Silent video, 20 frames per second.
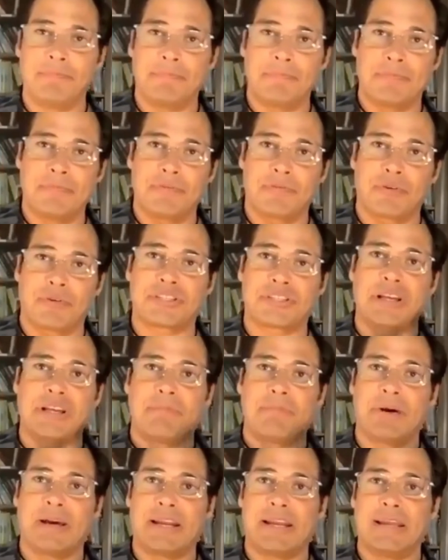for
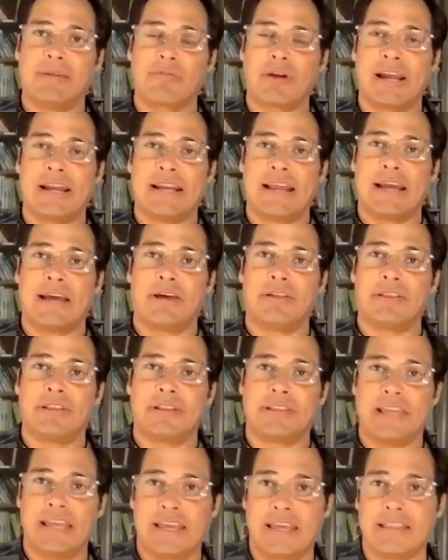somebody right now
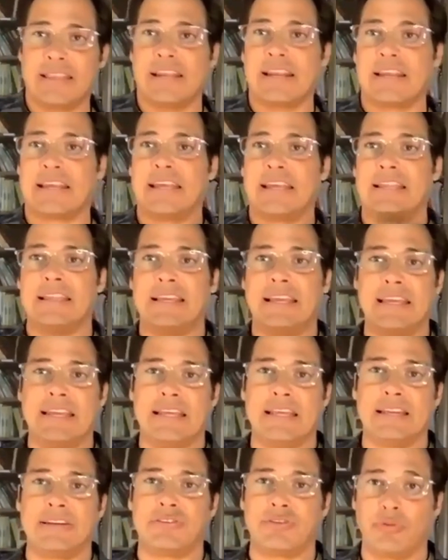that it can lead
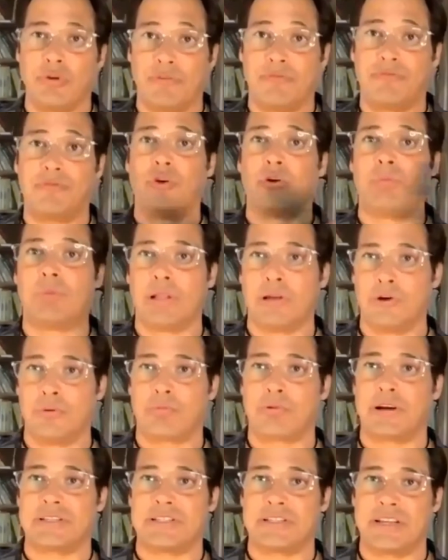into a full-blown
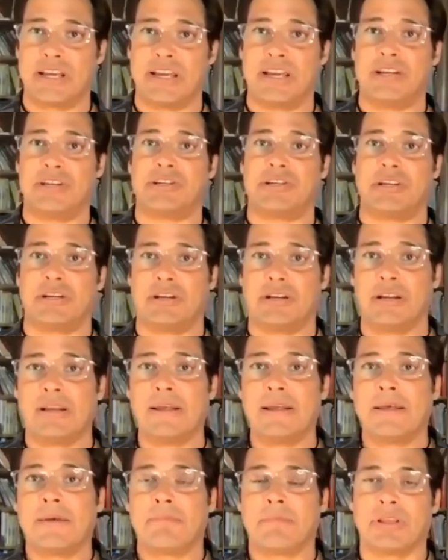presentation.
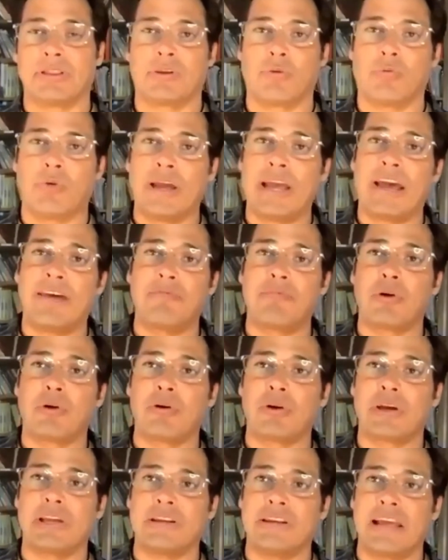But the way I've
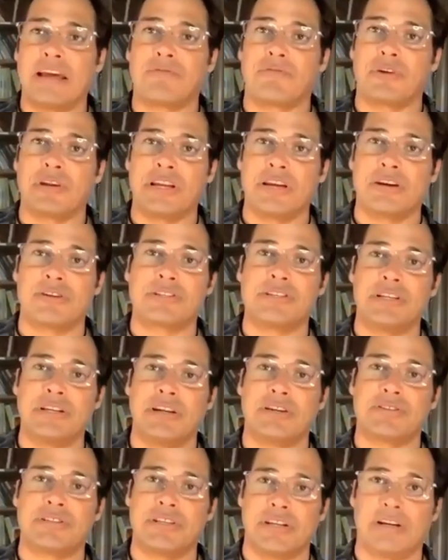broke it down for years and
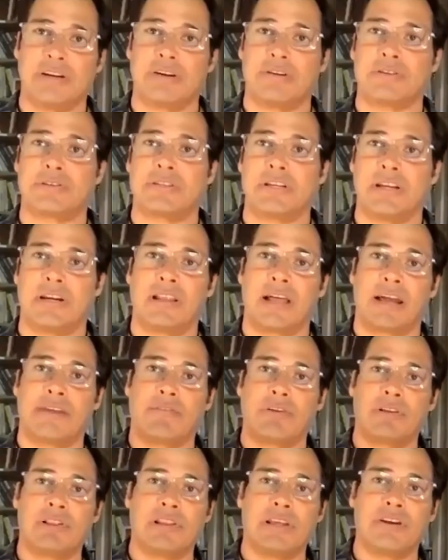years and years, and a lot of
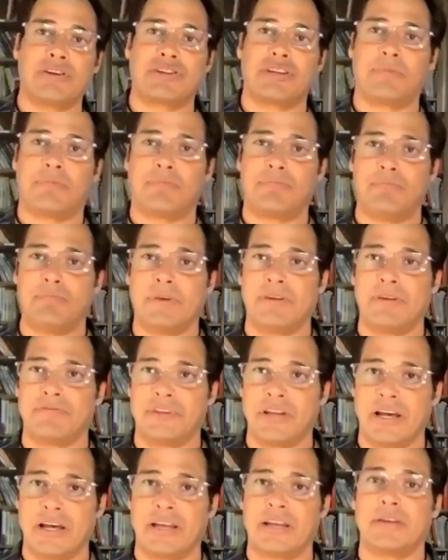our leadership have
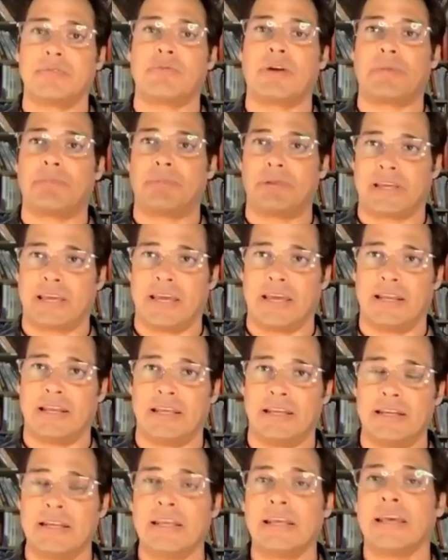done and
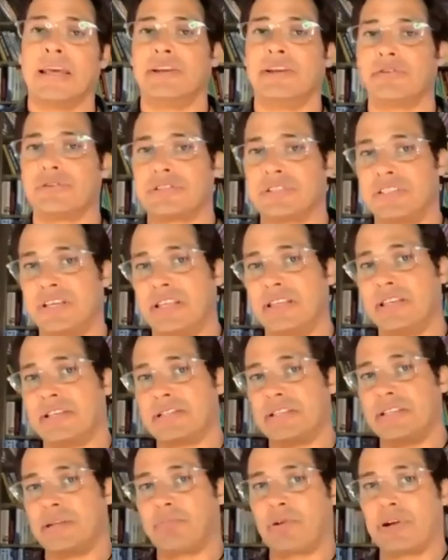replicated, and you'll see
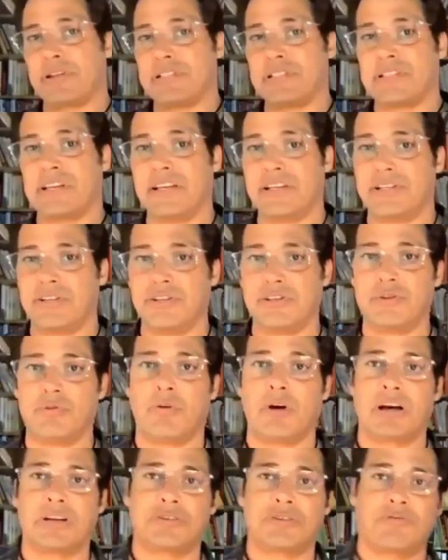this in the presentations you
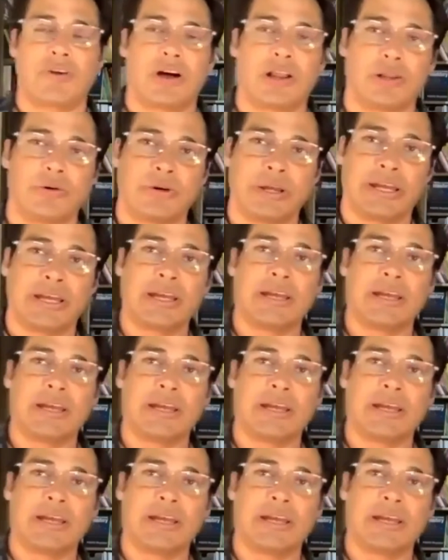watch following,